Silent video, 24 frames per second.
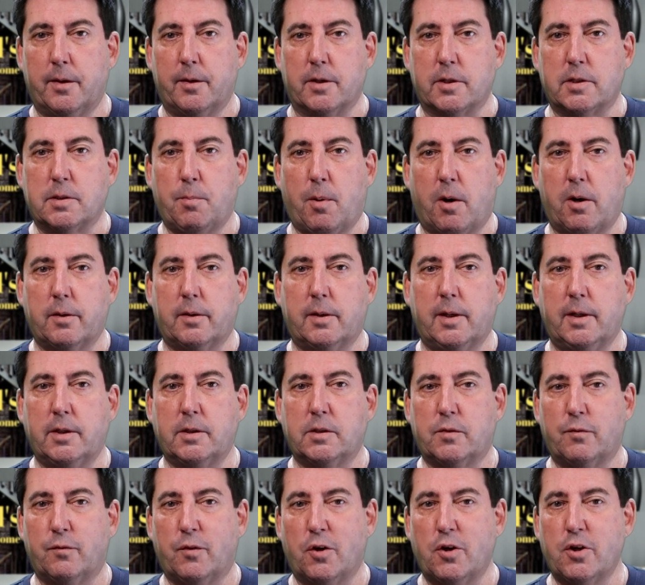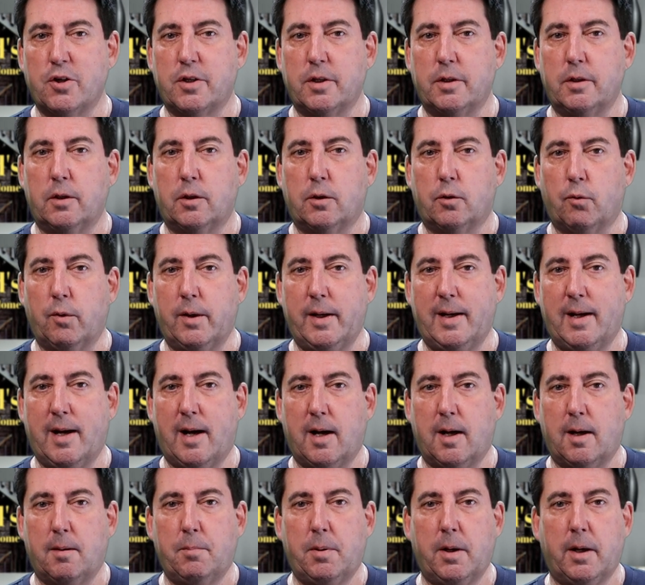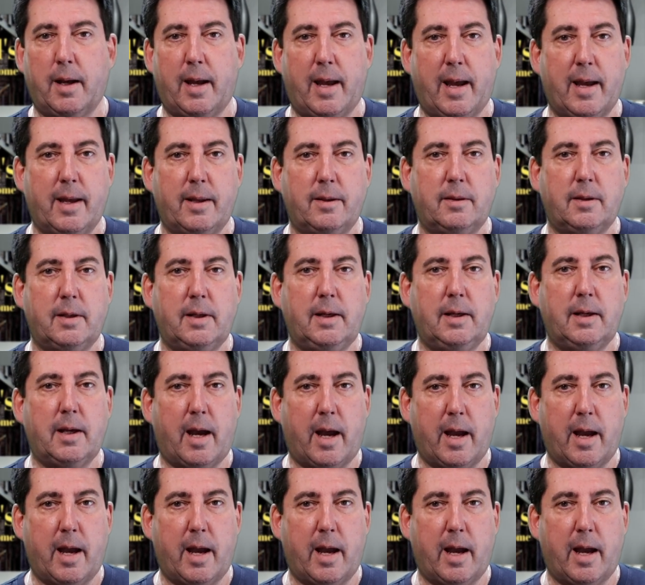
The SmartThings version 3 hub and the